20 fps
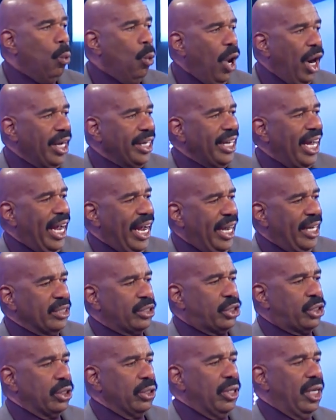was a good answer. One
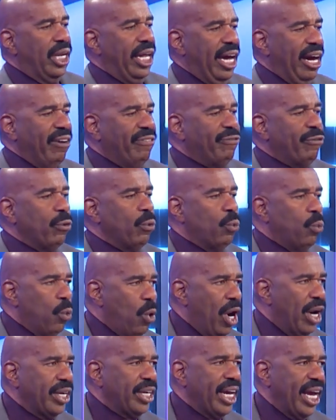answer left,
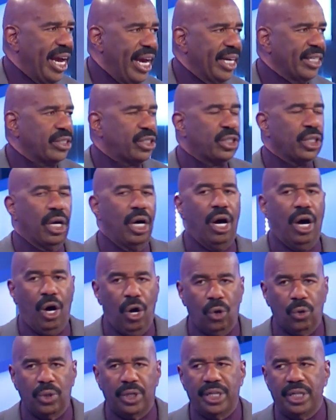one answer
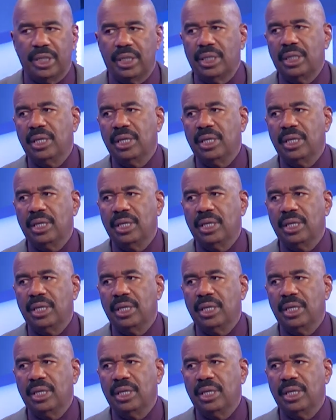only.